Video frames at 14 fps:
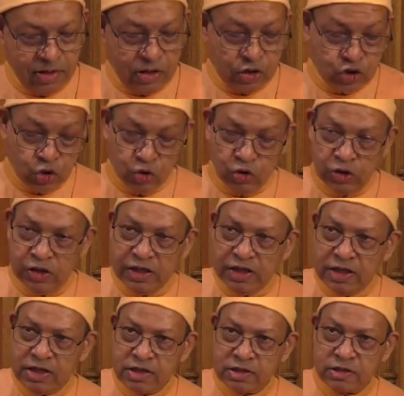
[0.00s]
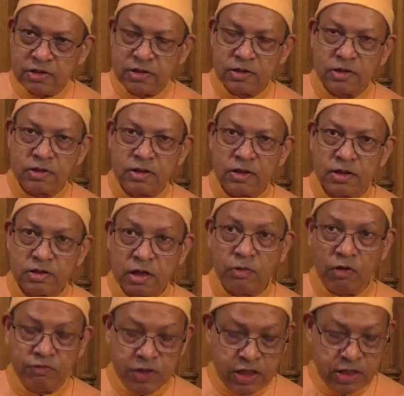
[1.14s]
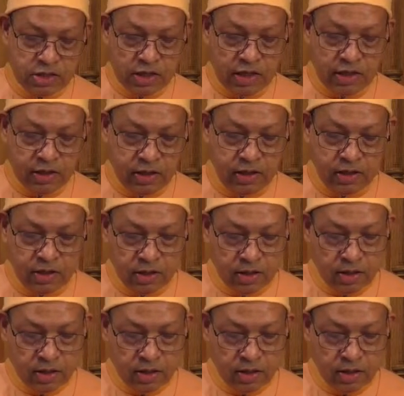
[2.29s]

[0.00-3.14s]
So some of these, like here,